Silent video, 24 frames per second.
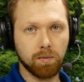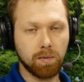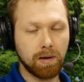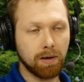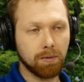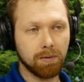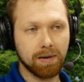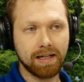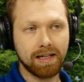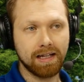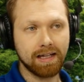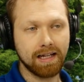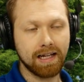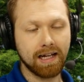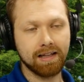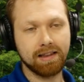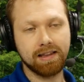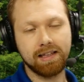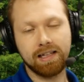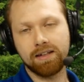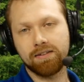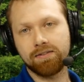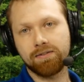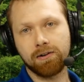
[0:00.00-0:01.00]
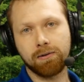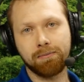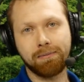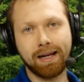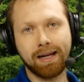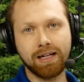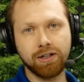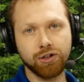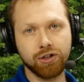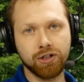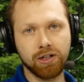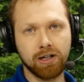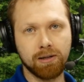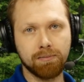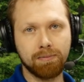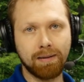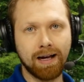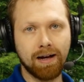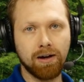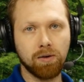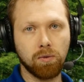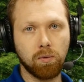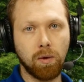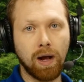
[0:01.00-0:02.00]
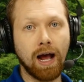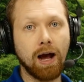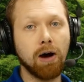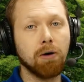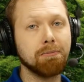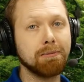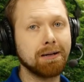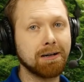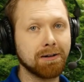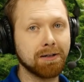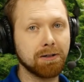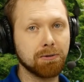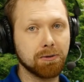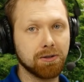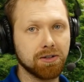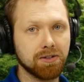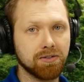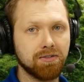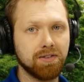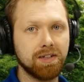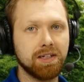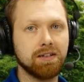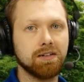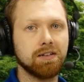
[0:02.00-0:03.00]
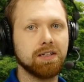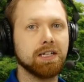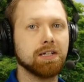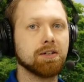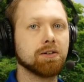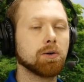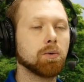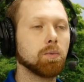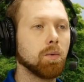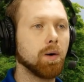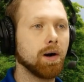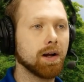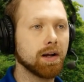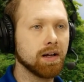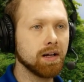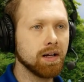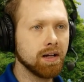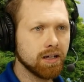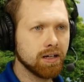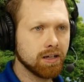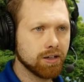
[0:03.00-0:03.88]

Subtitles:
where would he get the information about how Mary was feeling or what